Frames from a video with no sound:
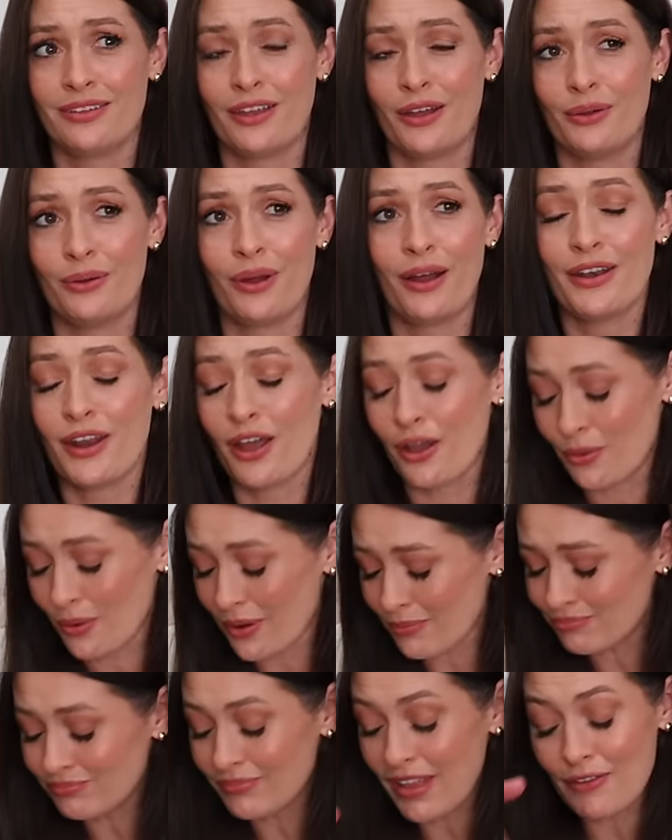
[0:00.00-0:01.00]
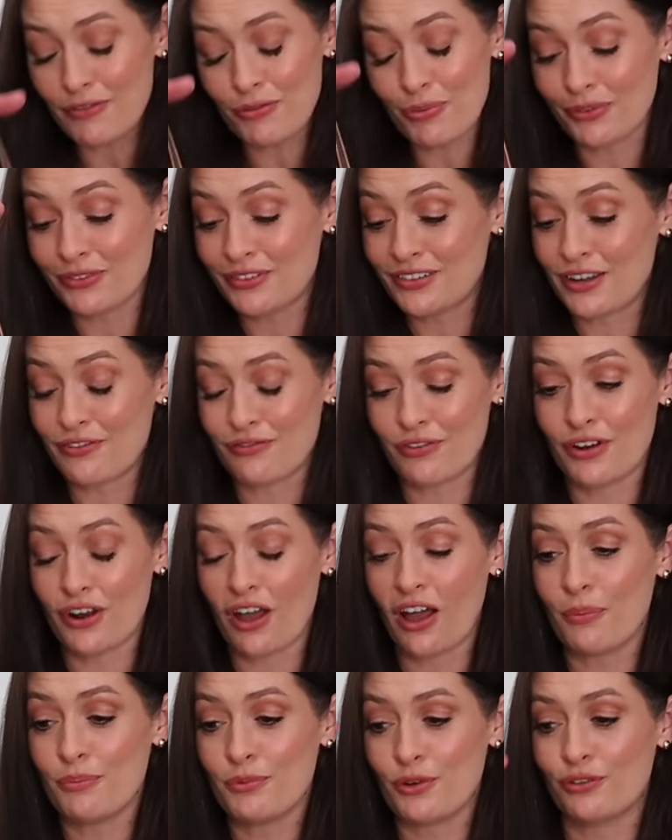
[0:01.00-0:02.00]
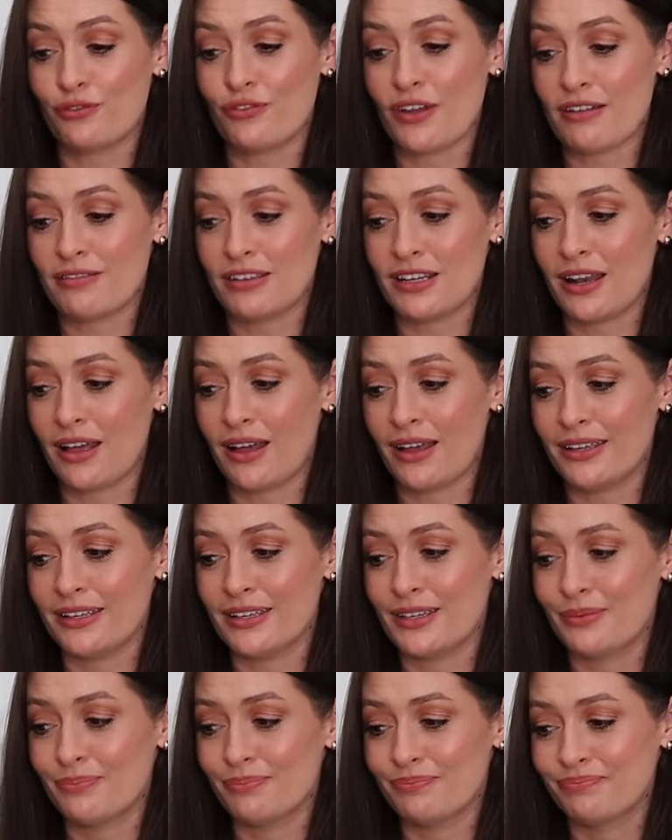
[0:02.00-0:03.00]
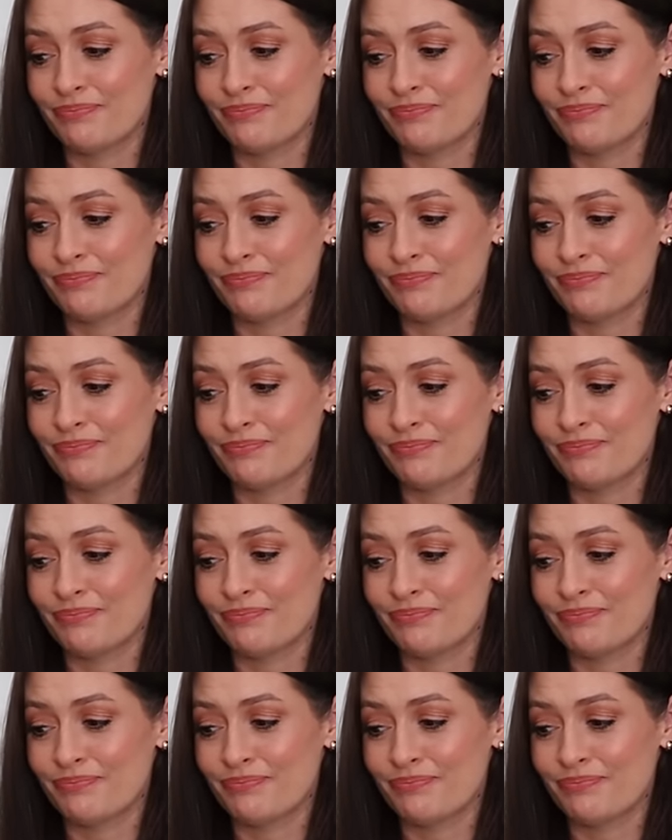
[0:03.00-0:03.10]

So I know everyone's different. I'm just very like,